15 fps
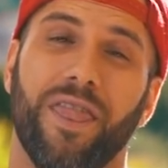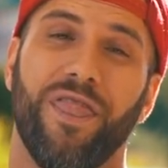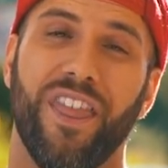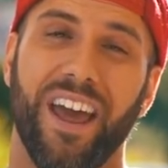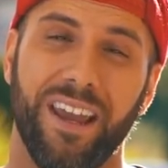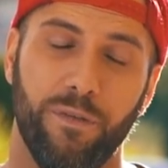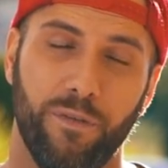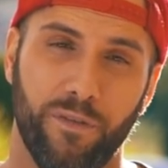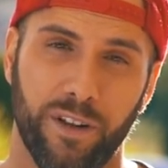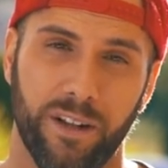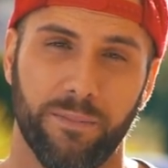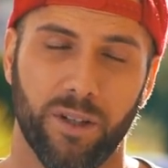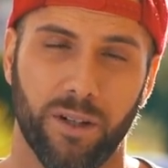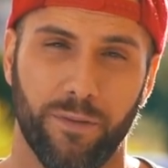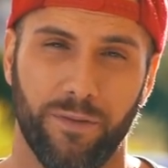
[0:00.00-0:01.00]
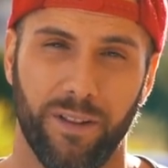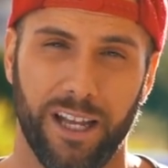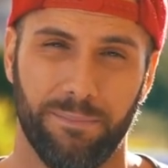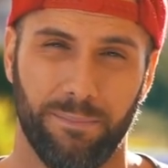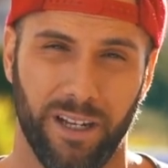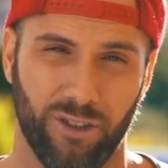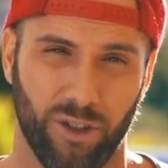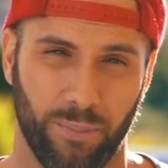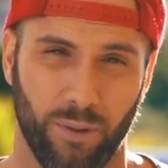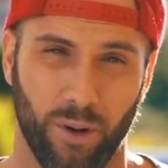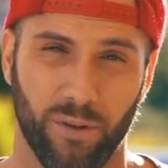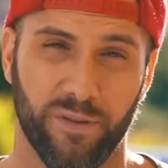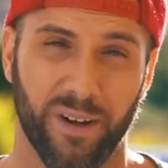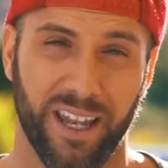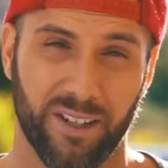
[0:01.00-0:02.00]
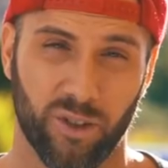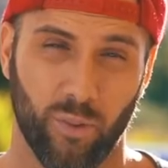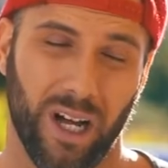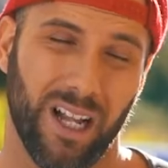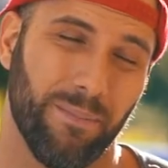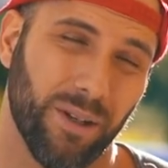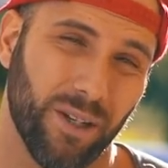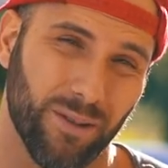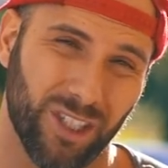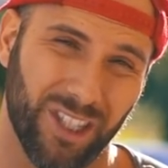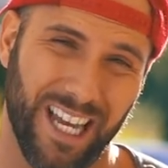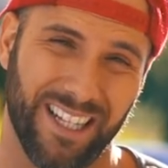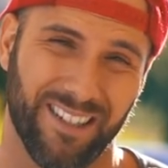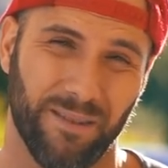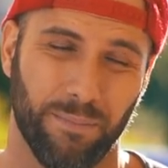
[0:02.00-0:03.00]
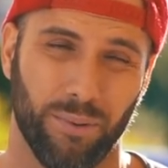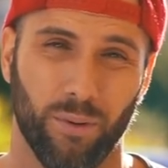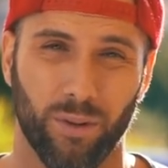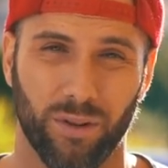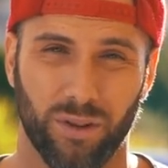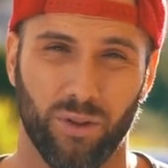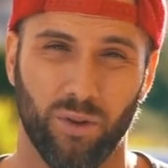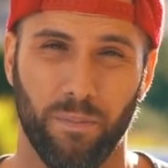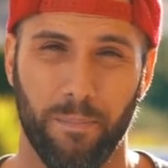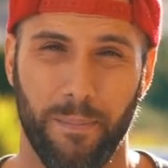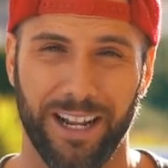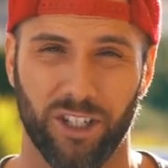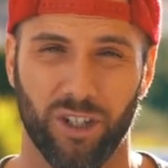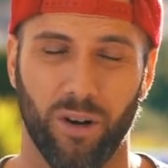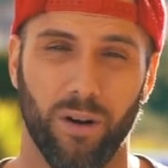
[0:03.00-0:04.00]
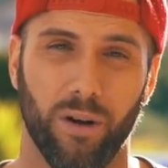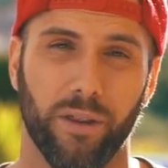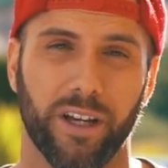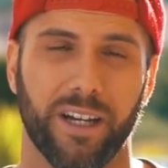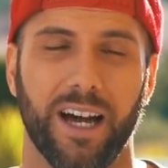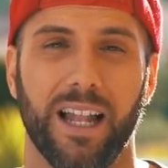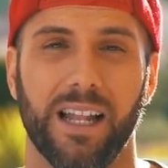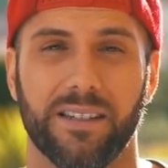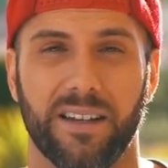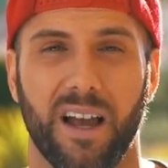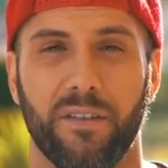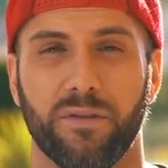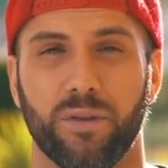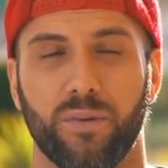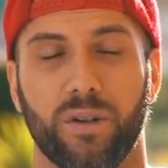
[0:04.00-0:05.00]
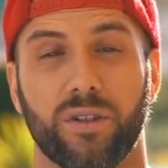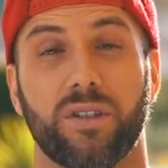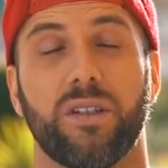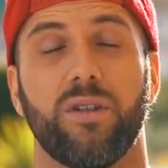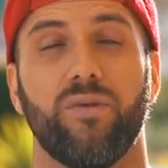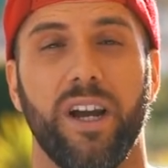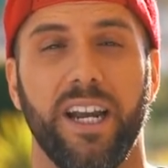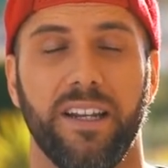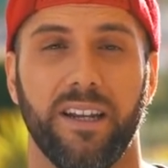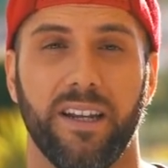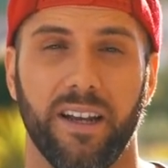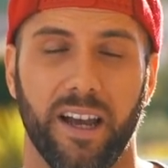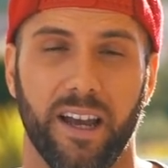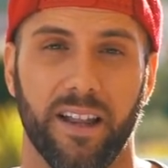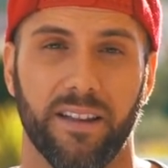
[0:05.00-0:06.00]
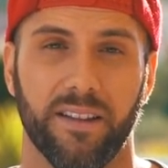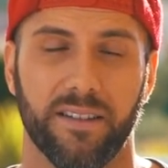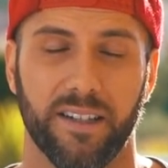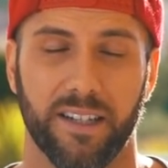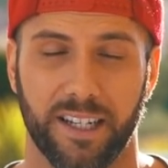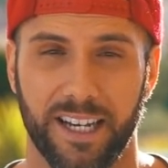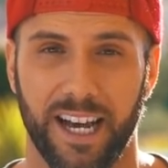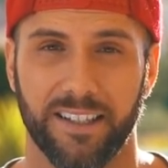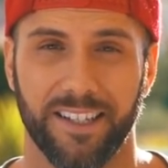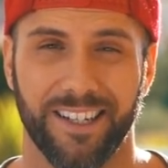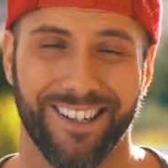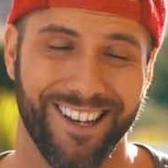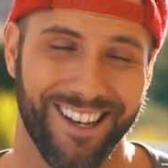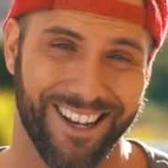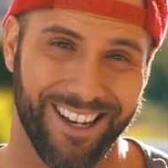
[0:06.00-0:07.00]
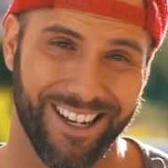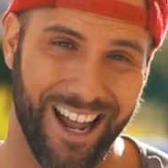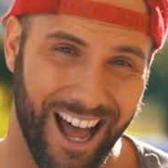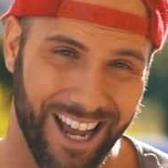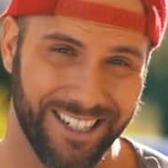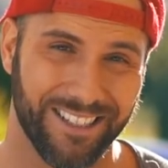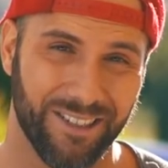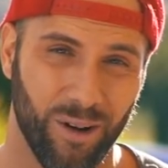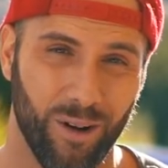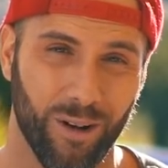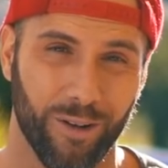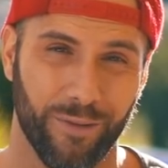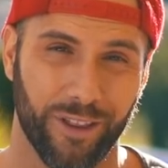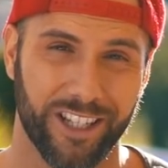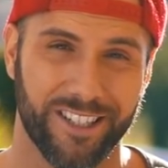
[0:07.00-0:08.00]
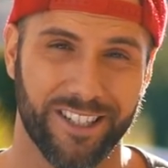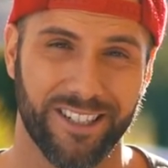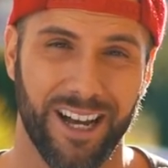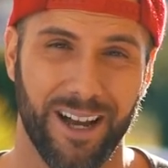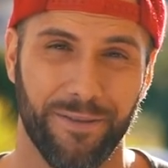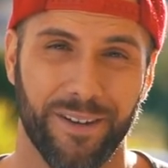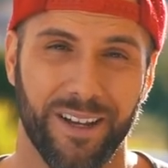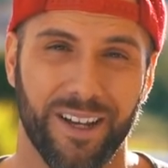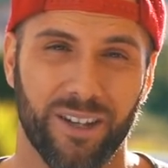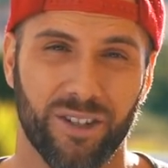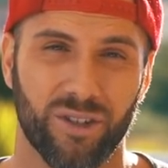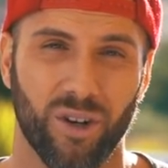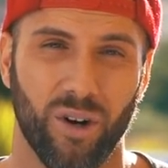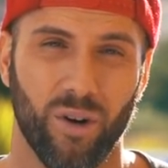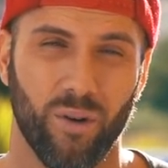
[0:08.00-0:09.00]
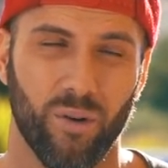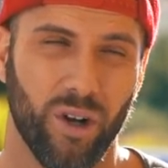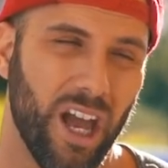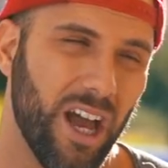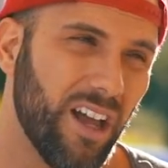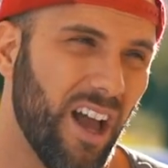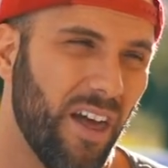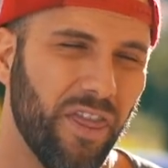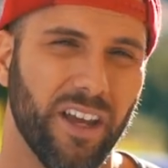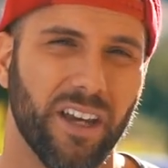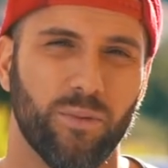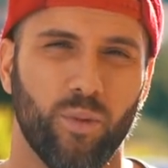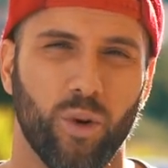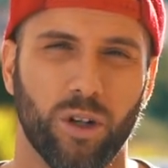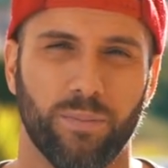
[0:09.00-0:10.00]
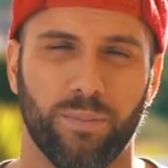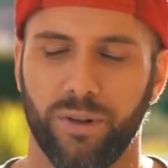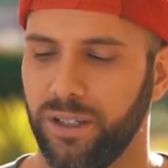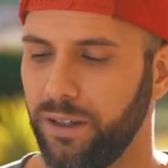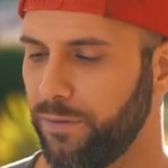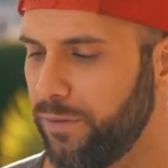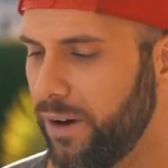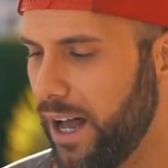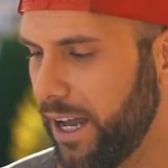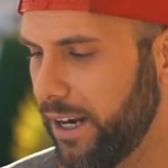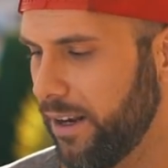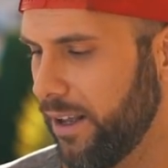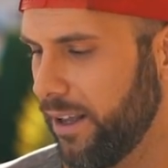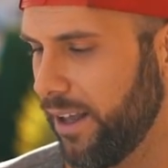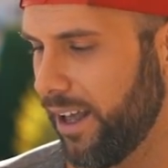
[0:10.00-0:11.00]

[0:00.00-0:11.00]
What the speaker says: They filmed on a flat picture profile as well, because that's important to match all the colors afterwards, grading and cutting, and I did all of that stuff. So yeah, I think it worked pretty fine.